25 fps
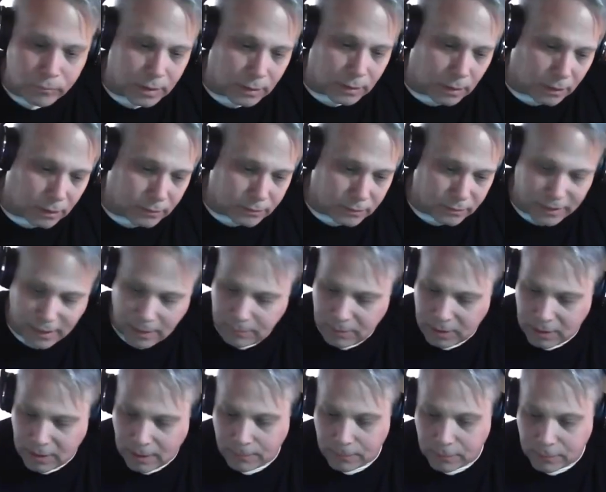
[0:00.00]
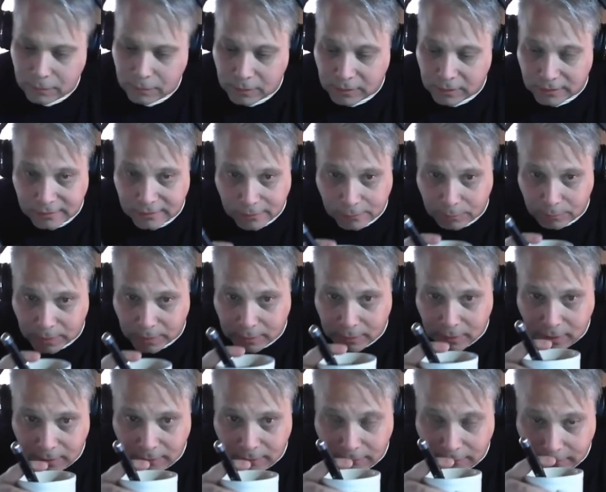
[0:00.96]
Also gave me an opportunity to sip my
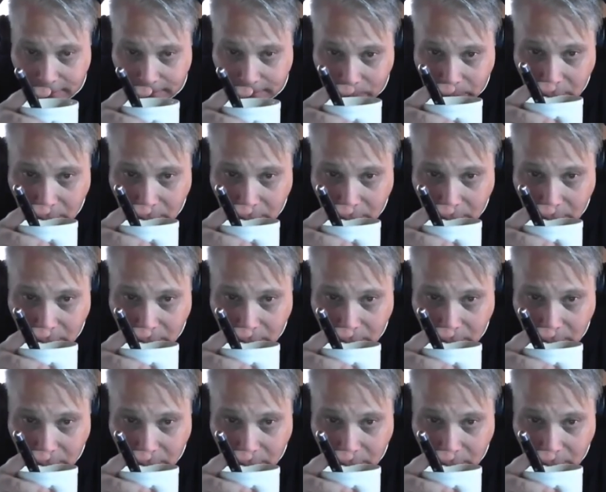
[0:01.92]
coffee.